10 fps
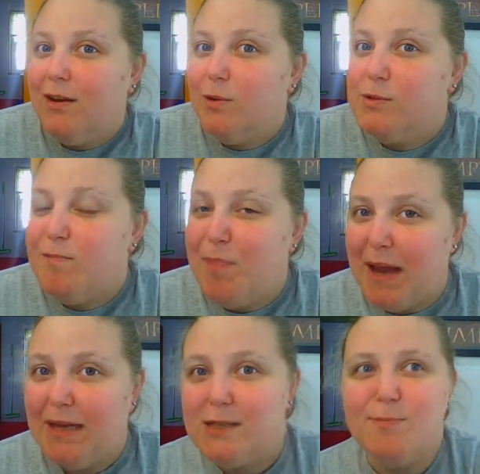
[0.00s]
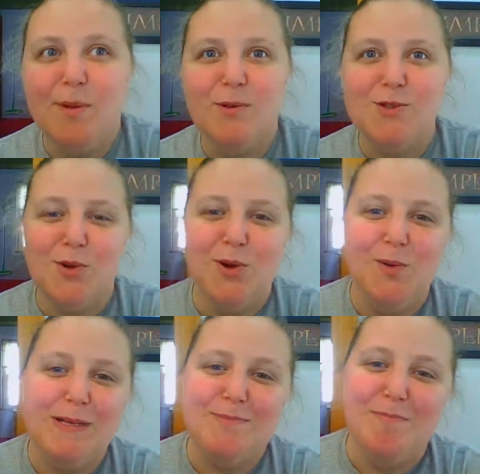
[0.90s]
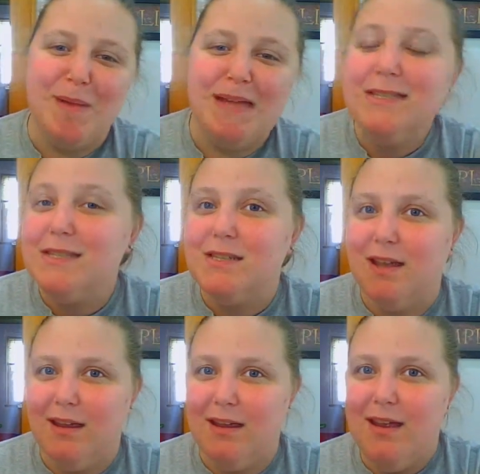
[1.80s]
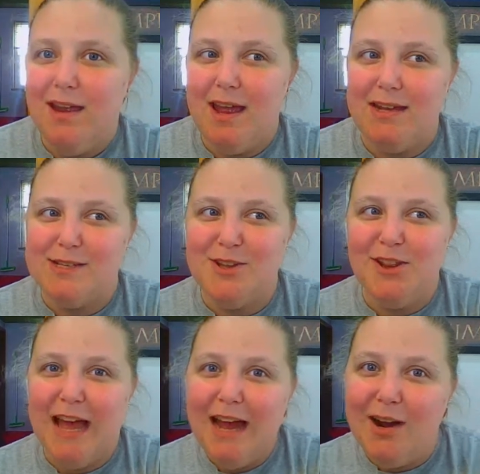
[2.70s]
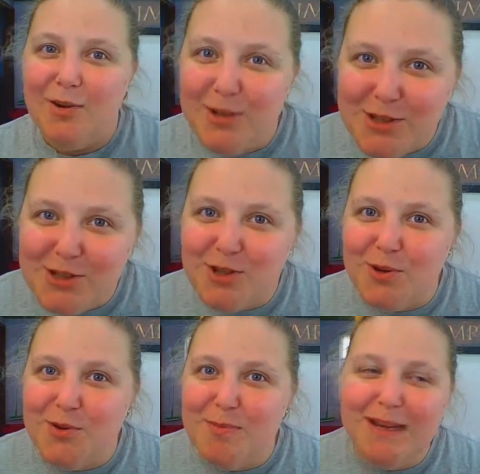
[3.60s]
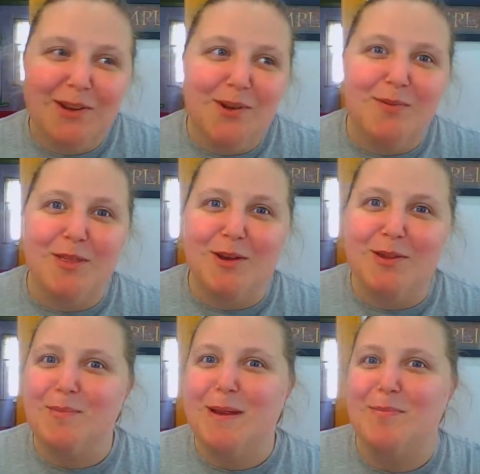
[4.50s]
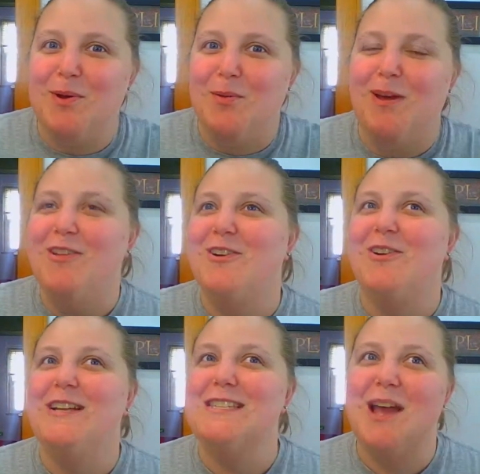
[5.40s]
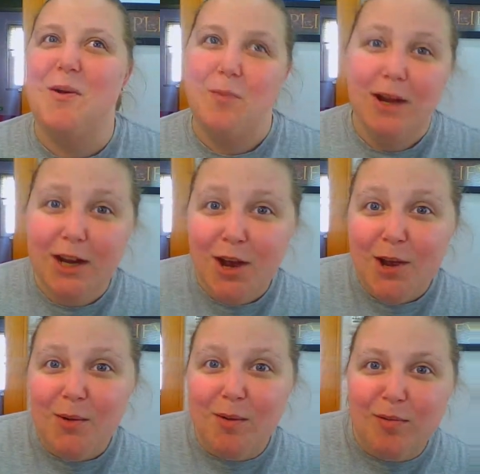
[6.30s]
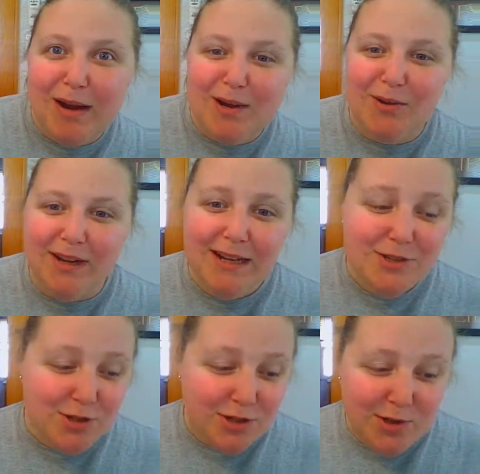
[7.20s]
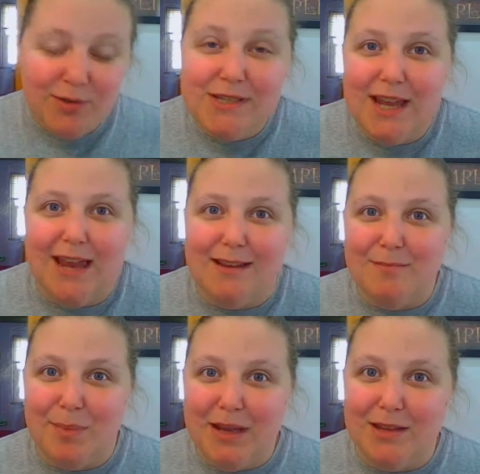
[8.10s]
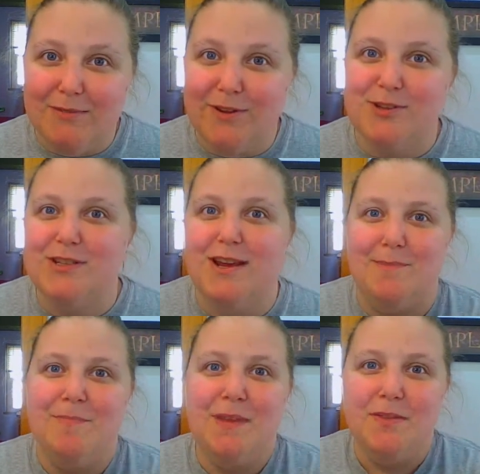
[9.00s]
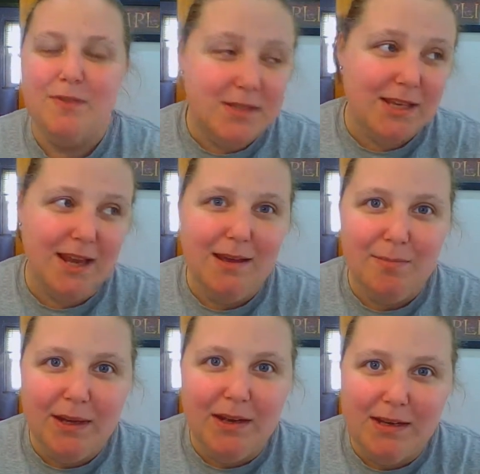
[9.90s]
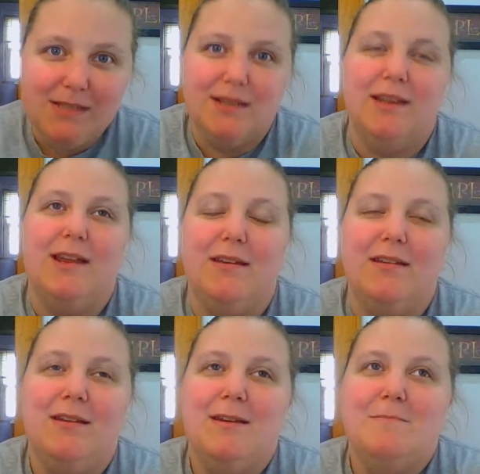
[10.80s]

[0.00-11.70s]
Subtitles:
who's been exposed or who has been sick and is allowed to mingle with other people, whether it's at work or recreational. This can't be the first time. This can't be isolated.